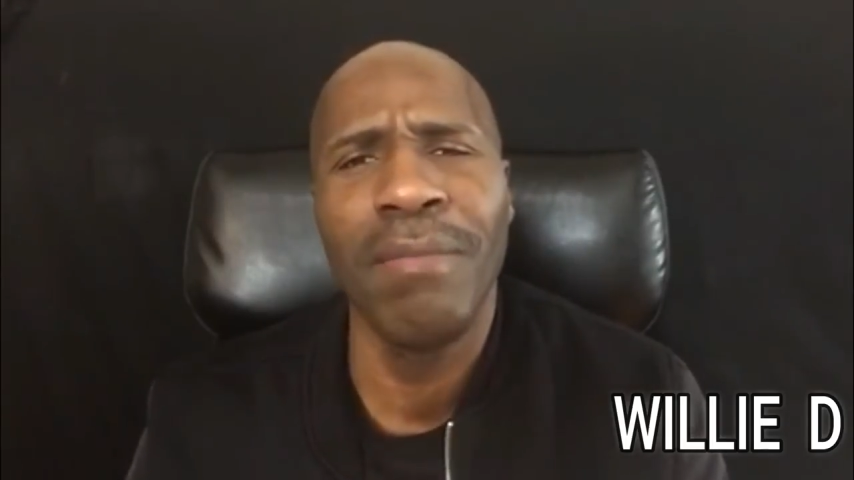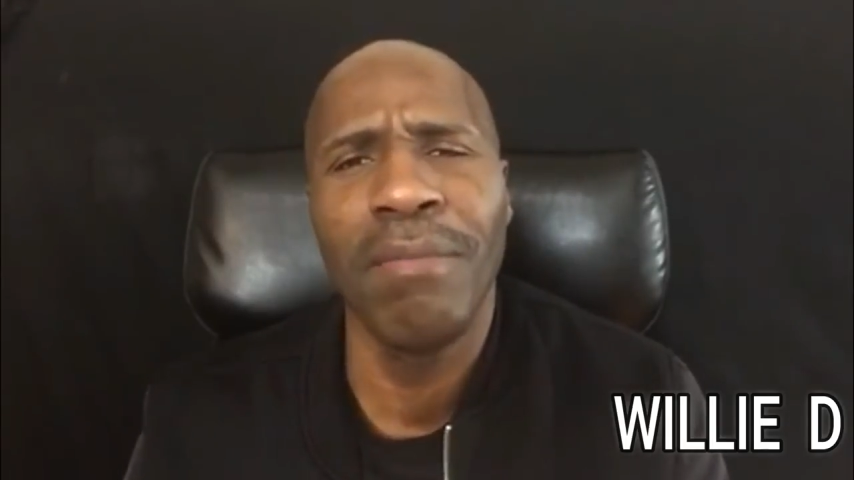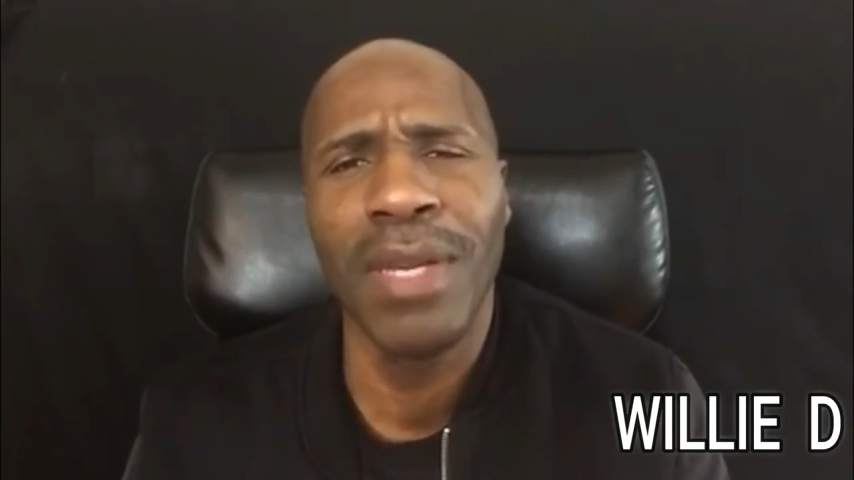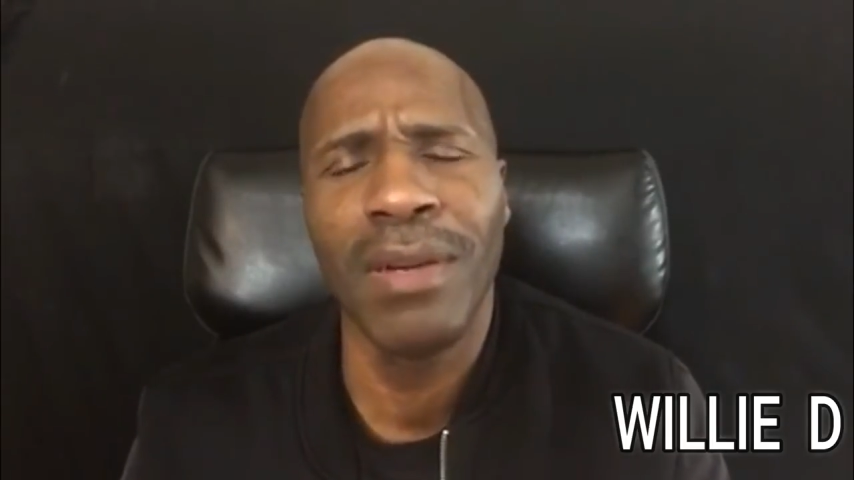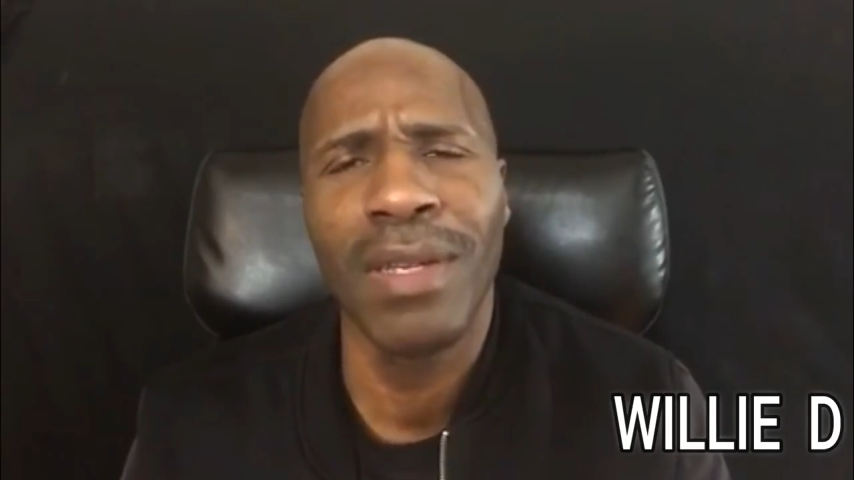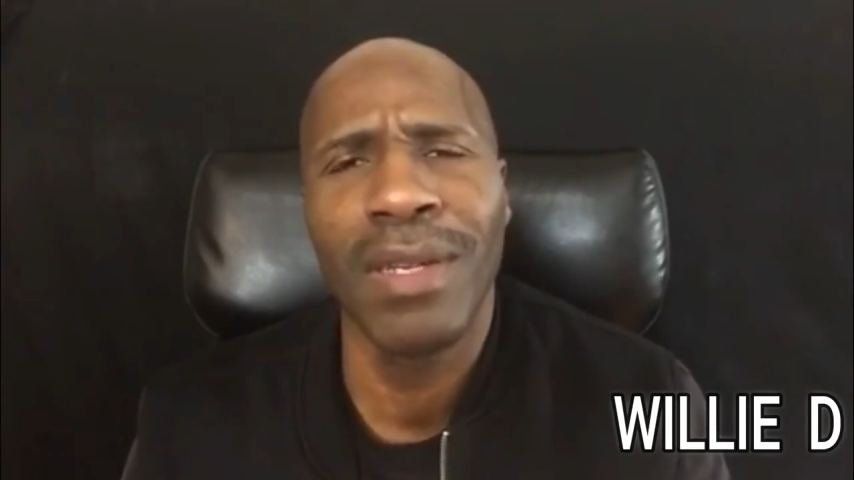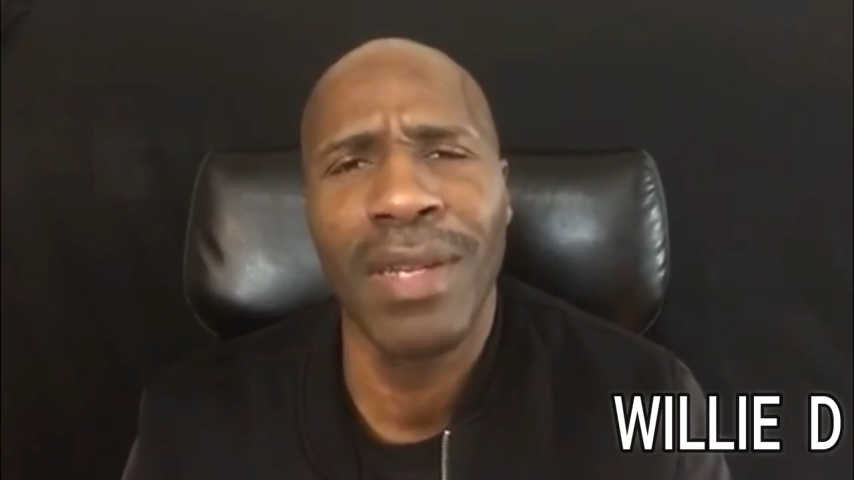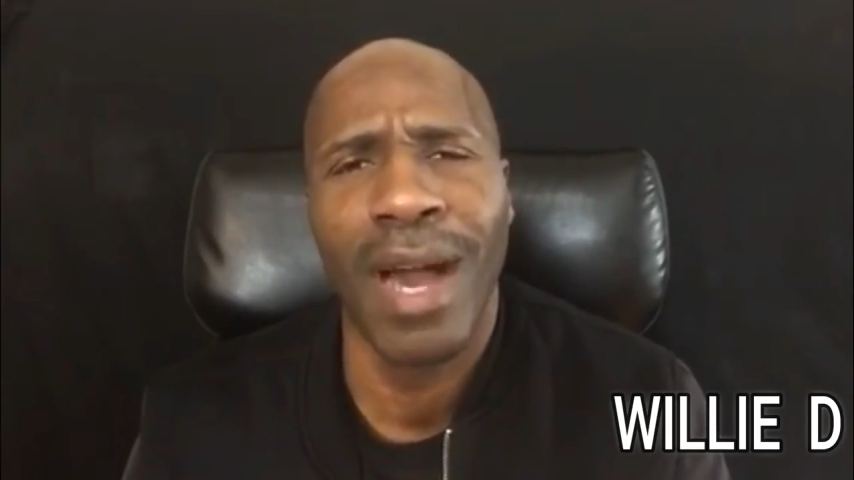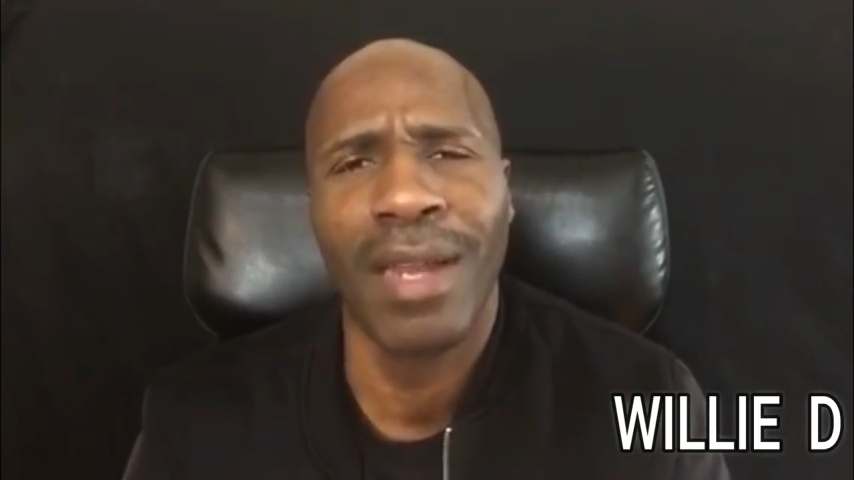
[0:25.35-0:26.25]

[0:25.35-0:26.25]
million.